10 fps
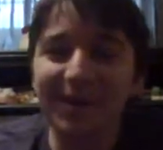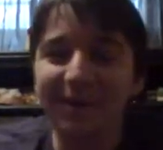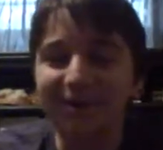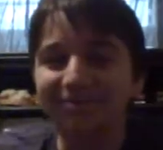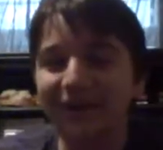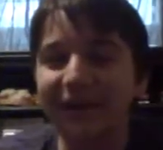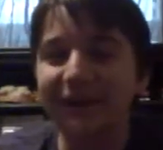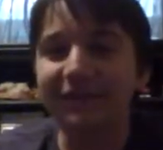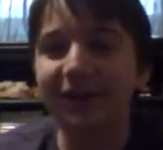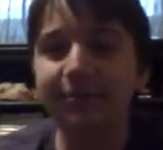um,
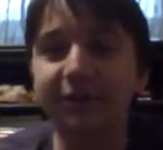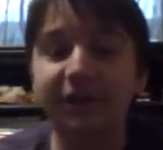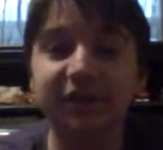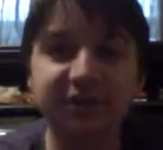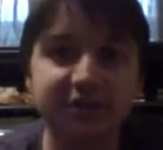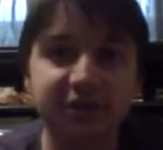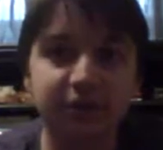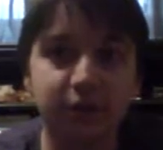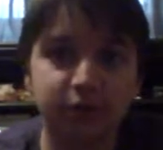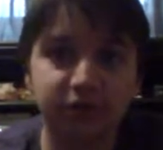yeah, Tom Nook, he
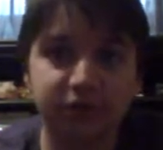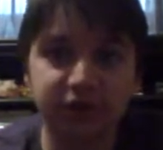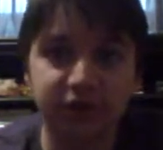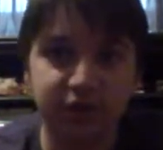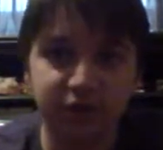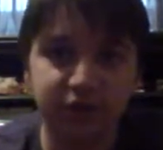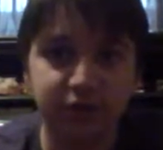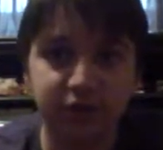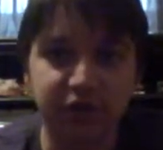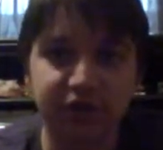still owns a, a store.